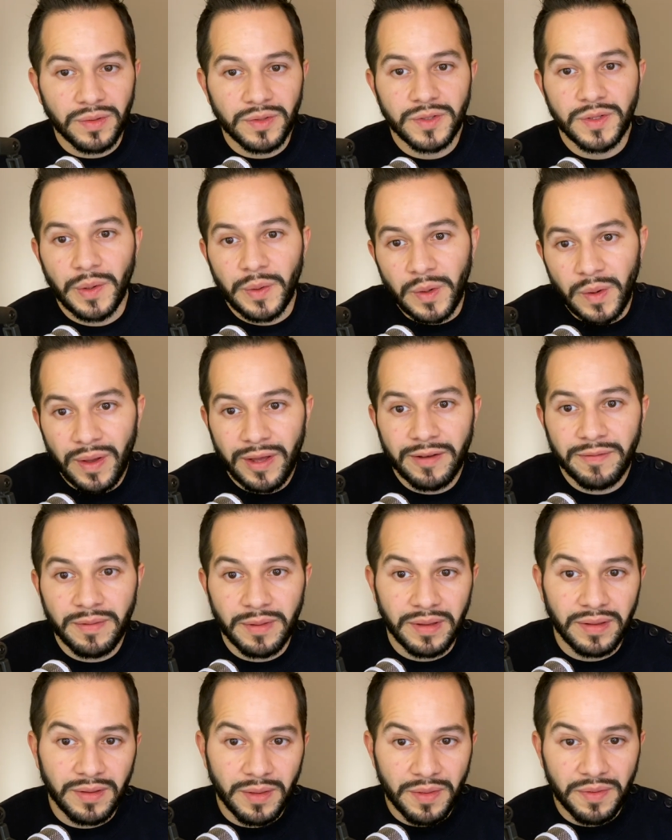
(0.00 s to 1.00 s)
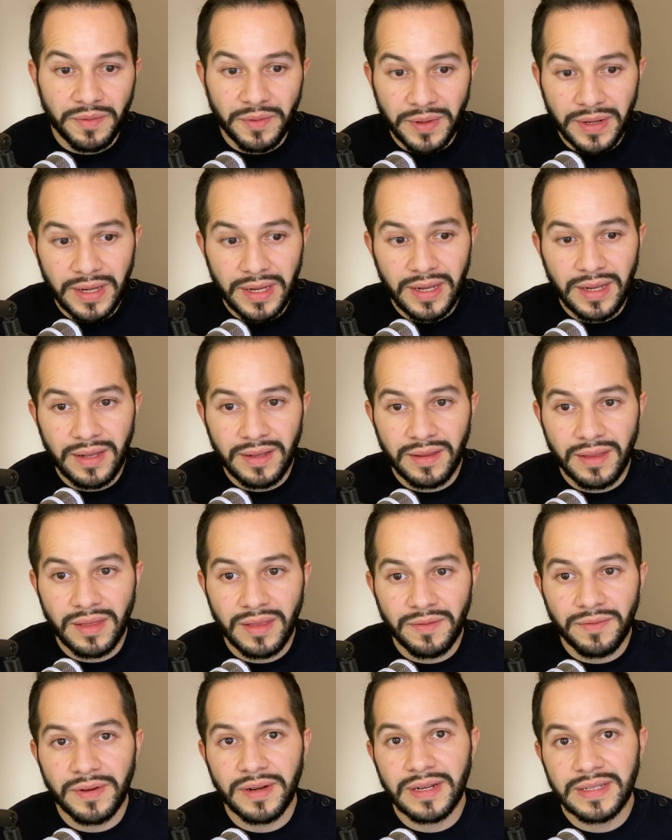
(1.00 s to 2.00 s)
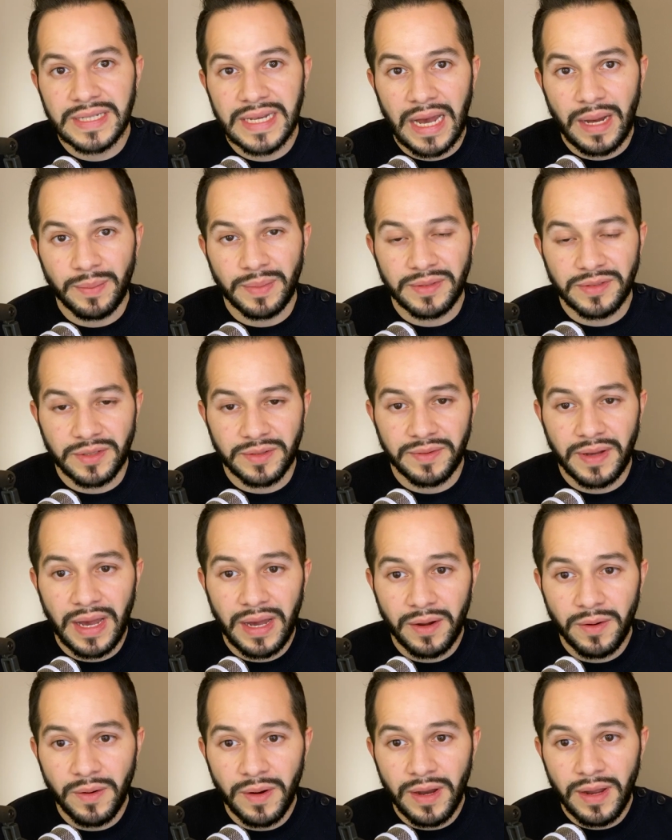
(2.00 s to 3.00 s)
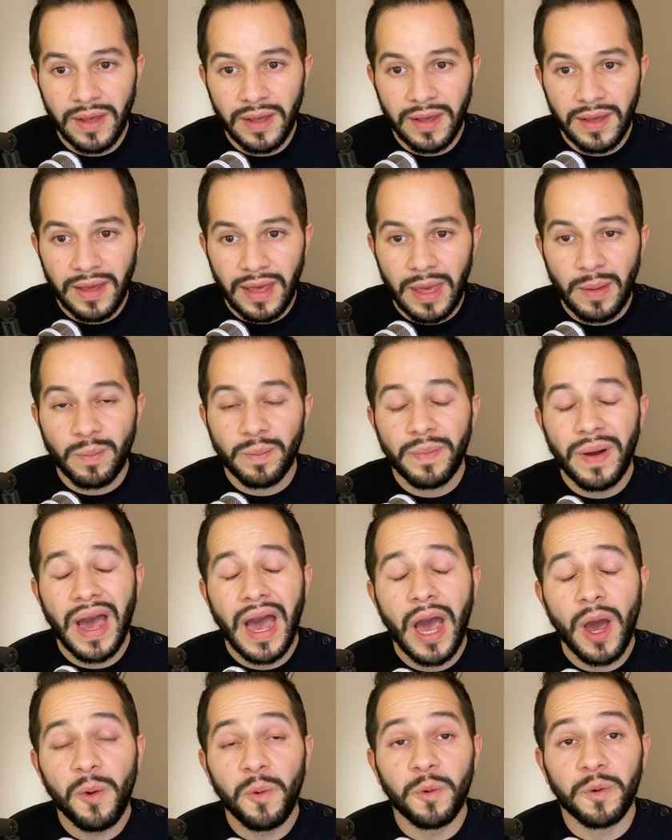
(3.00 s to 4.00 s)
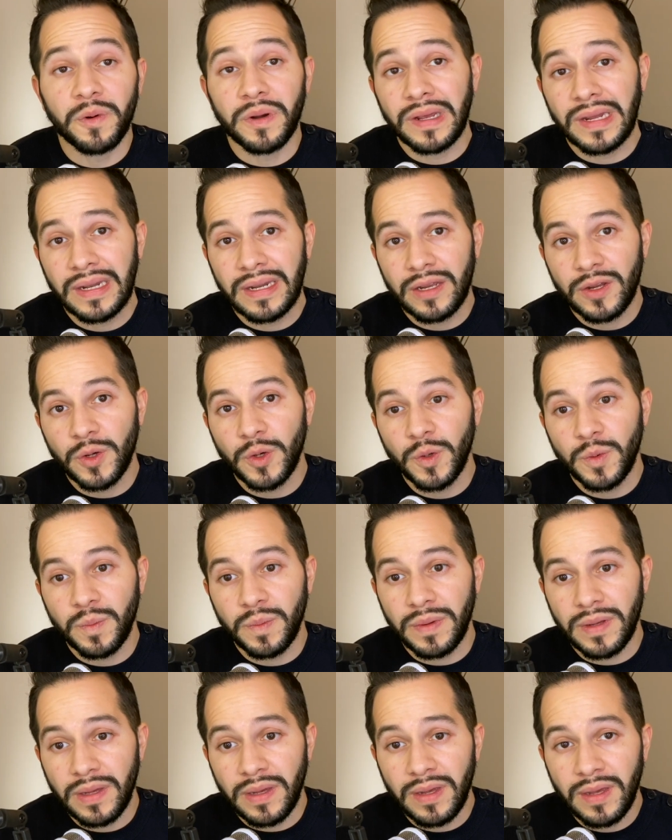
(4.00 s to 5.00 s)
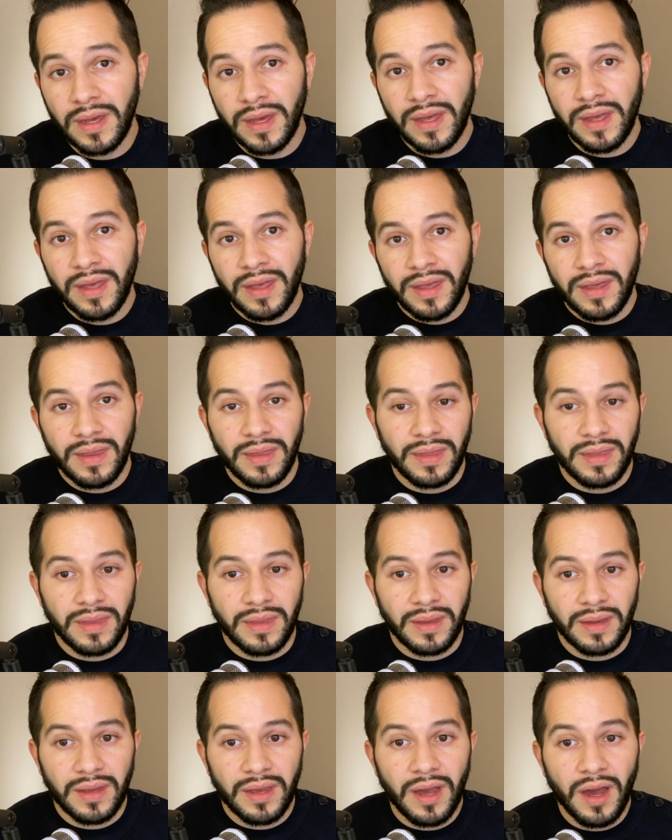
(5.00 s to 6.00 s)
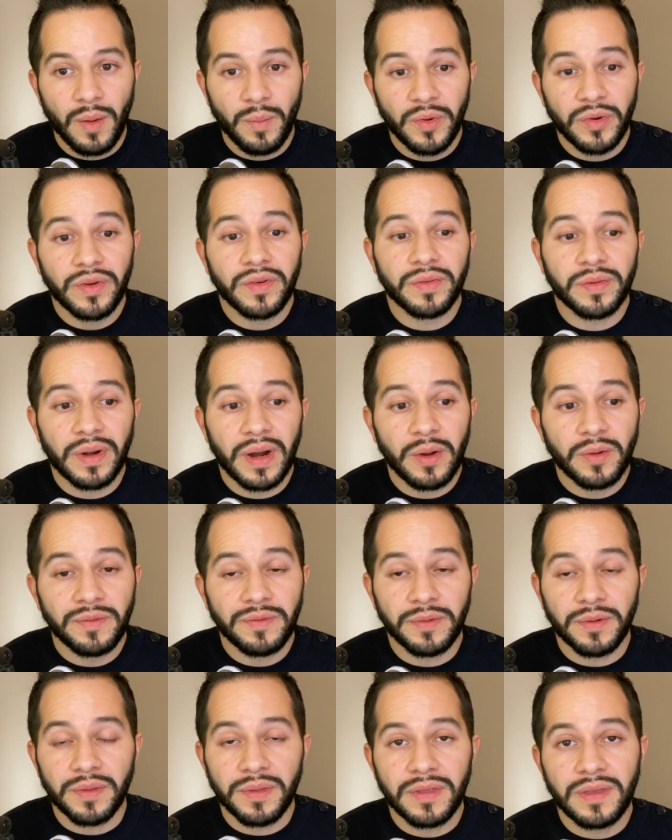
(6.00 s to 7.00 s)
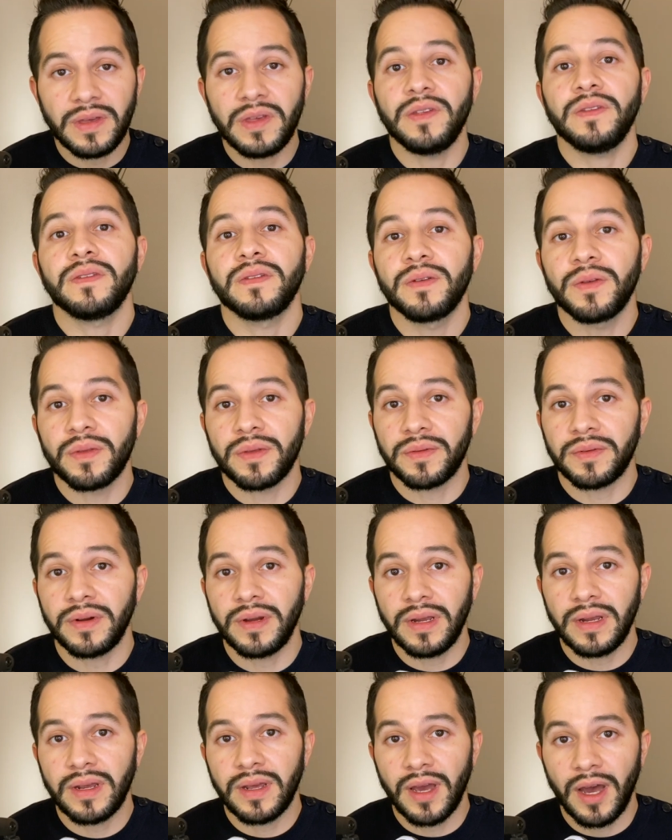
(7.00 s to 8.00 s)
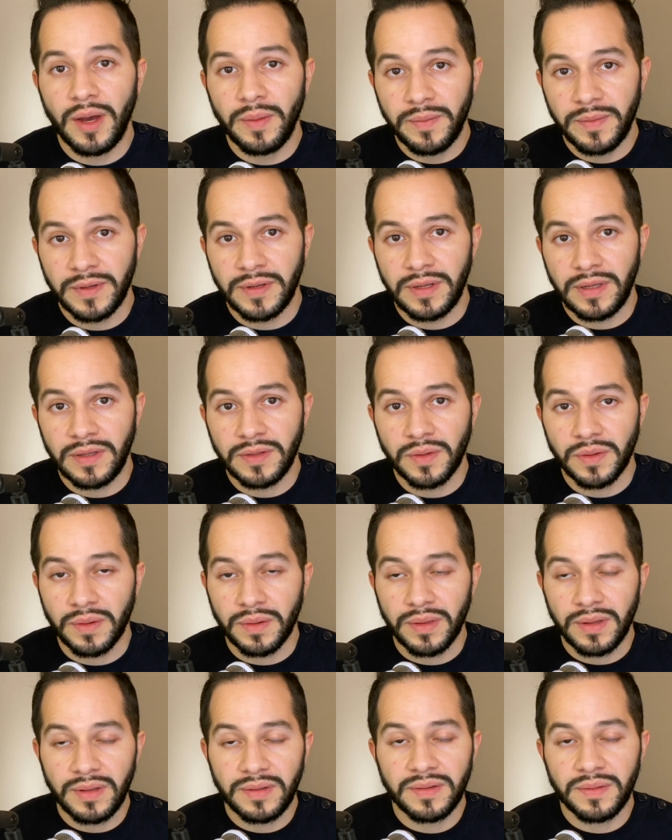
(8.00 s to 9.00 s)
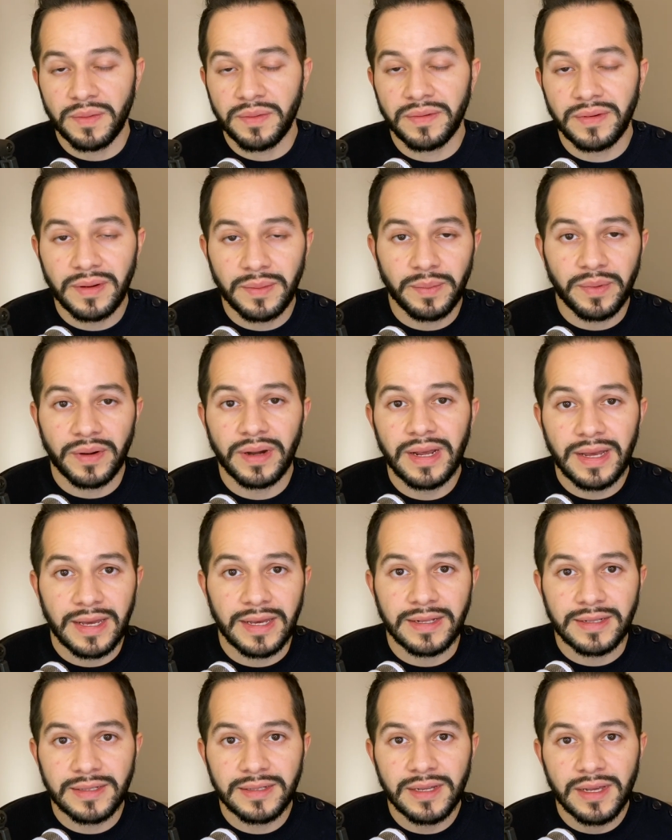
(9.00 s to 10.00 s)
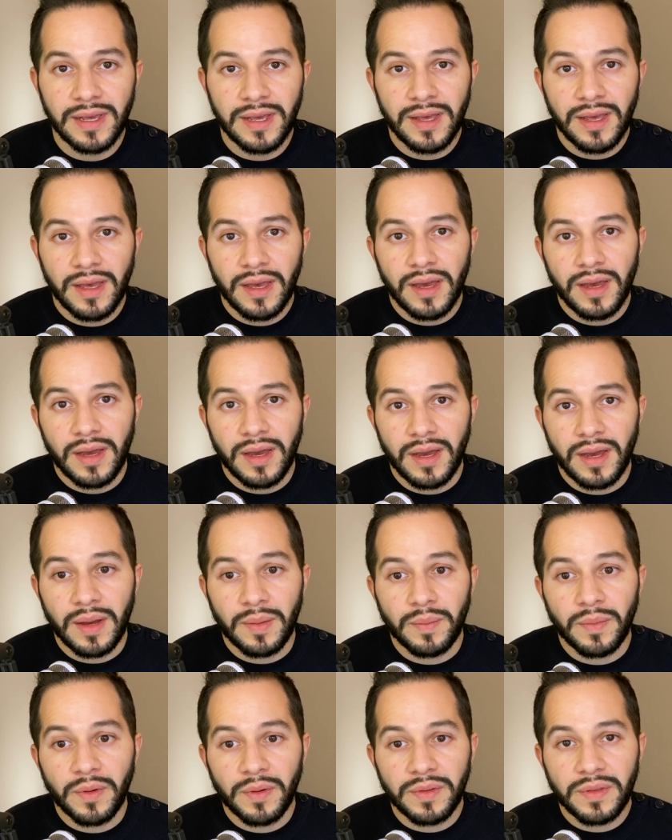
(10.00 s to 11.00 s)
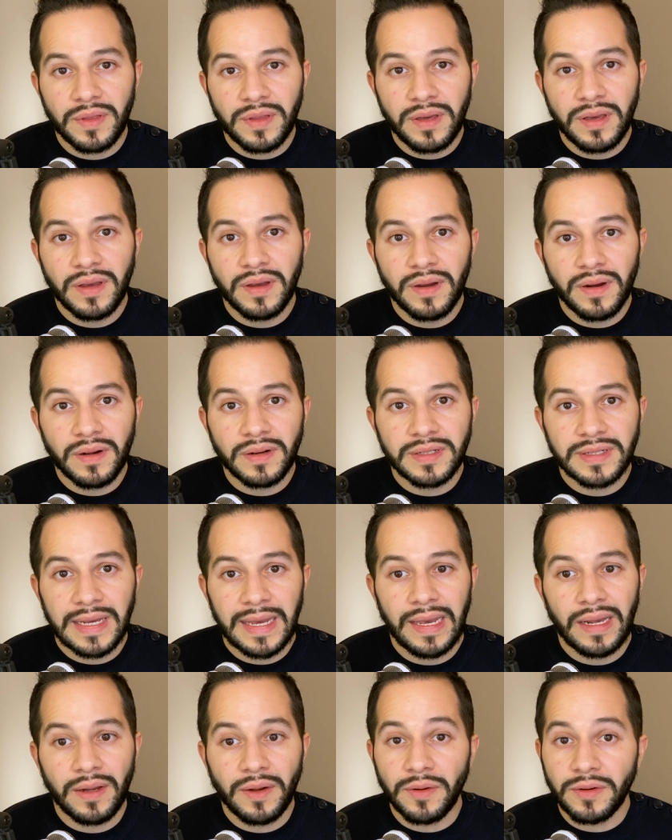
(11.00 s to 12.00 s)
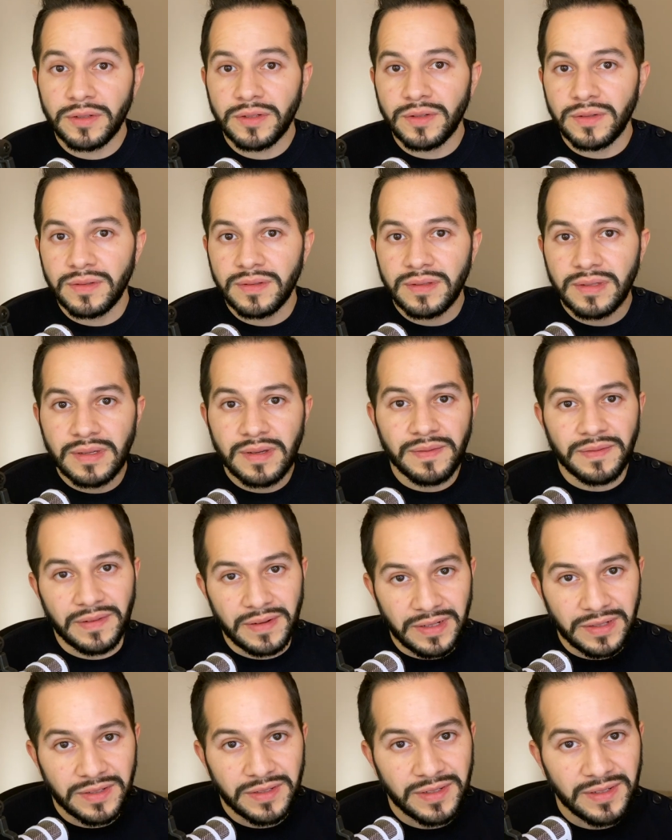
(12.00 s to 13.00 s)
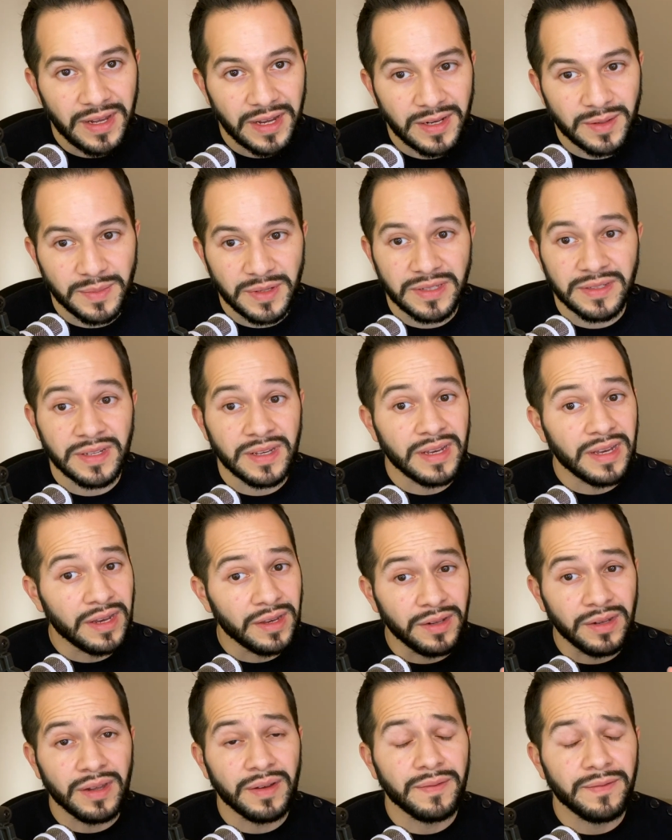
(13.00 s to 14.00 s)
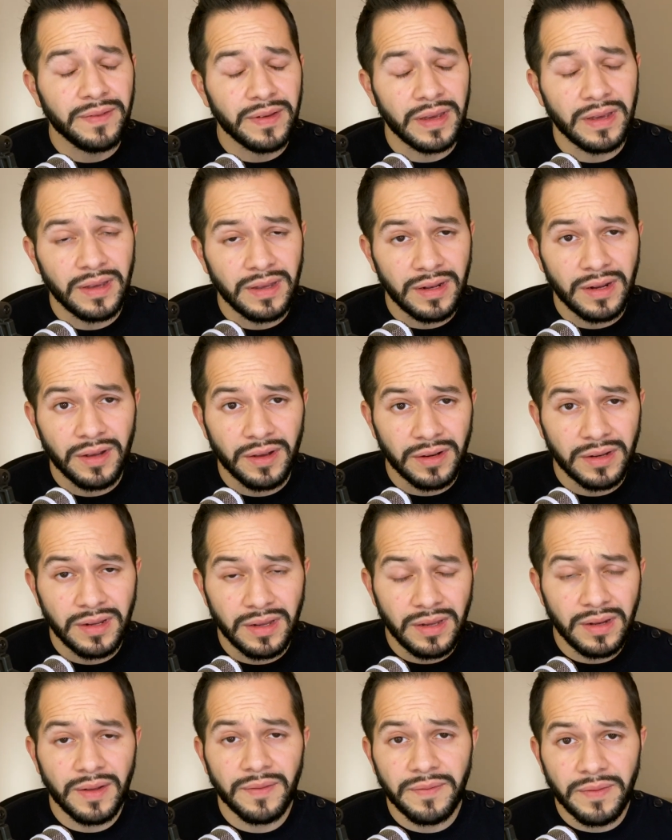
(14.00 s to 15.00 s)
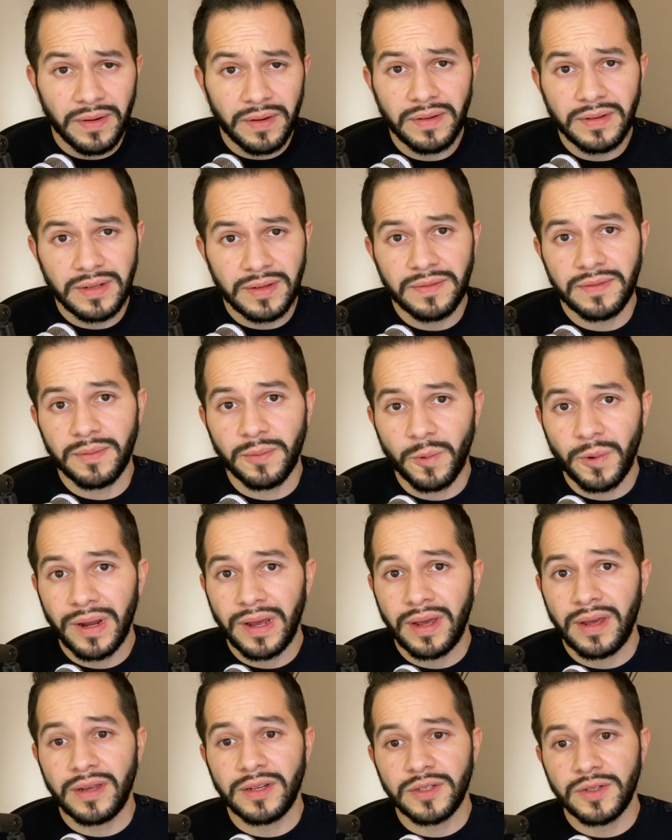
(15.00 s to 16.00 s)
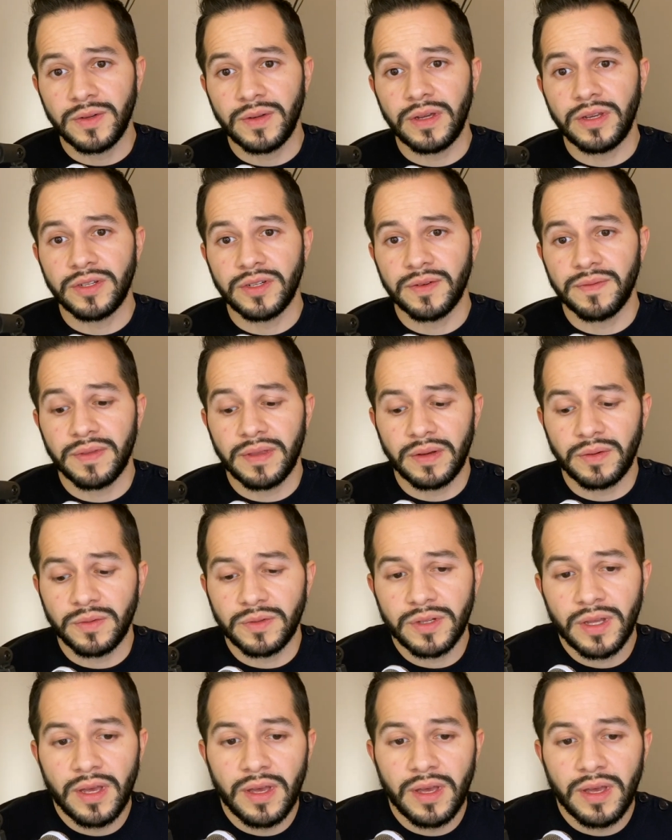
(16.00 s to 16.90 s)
So you have three different examples of how empowering could be the common ground for these three companies or these three brands, but they are tailored to different segments in a very different way to each of those